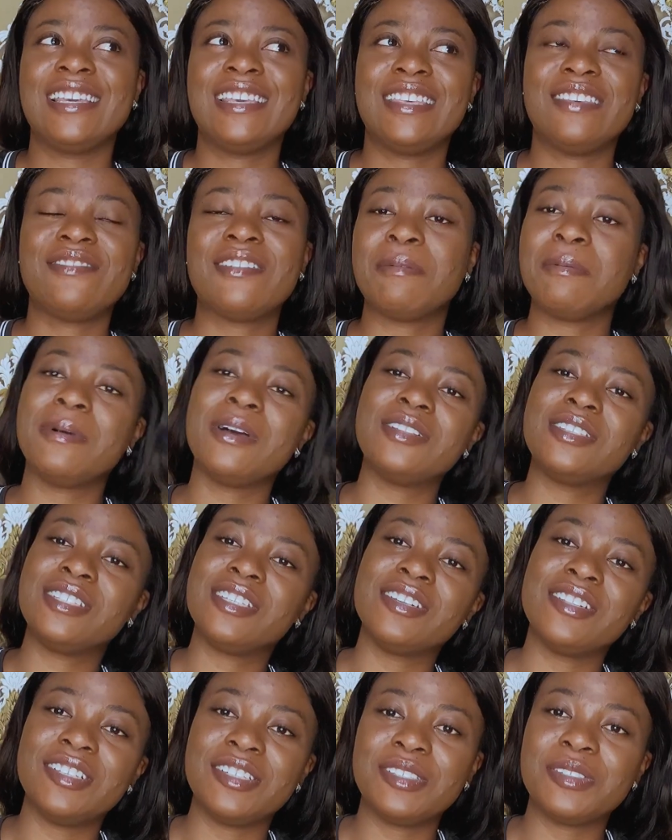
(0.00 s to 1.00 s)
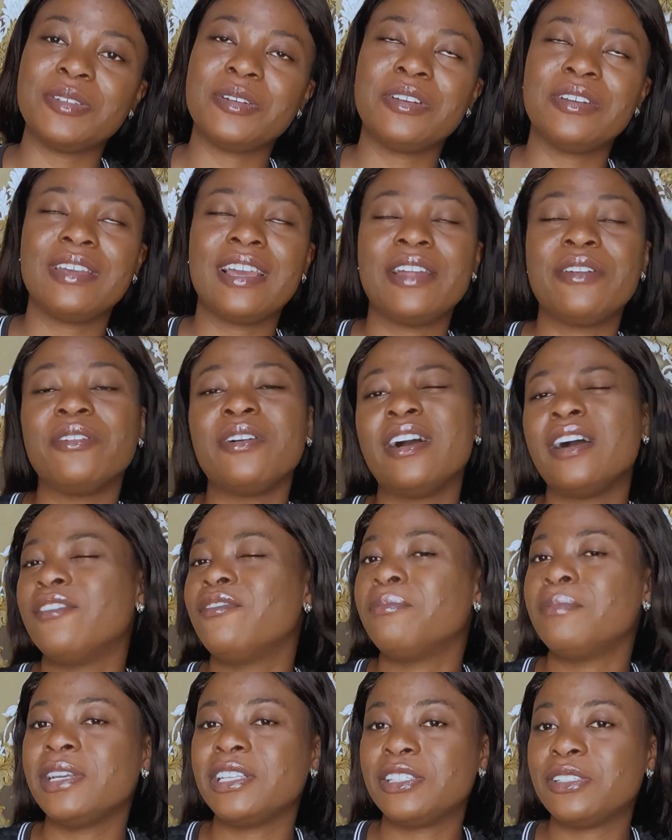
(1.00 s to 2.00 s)
If I'm about to tell a story, I don't have
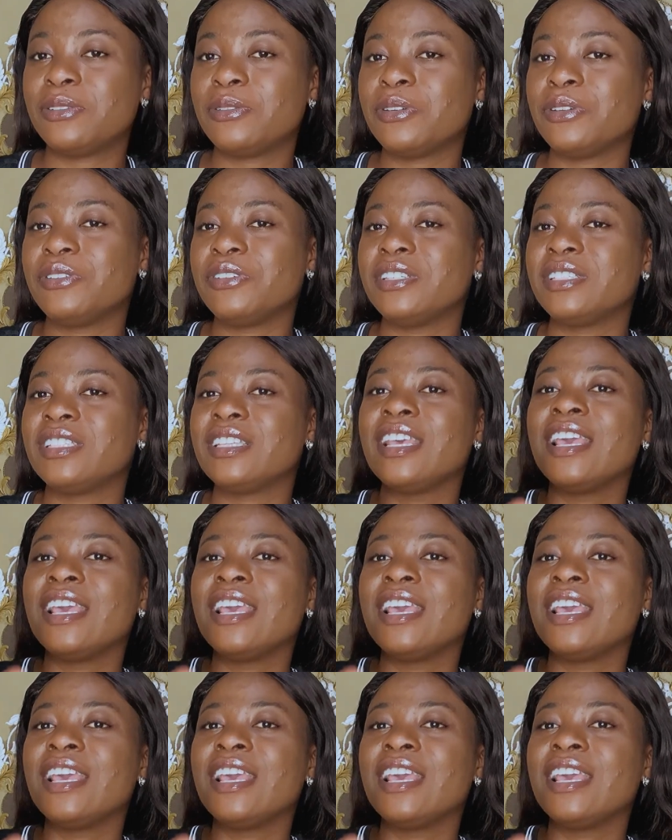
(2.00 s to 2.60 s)
much stories,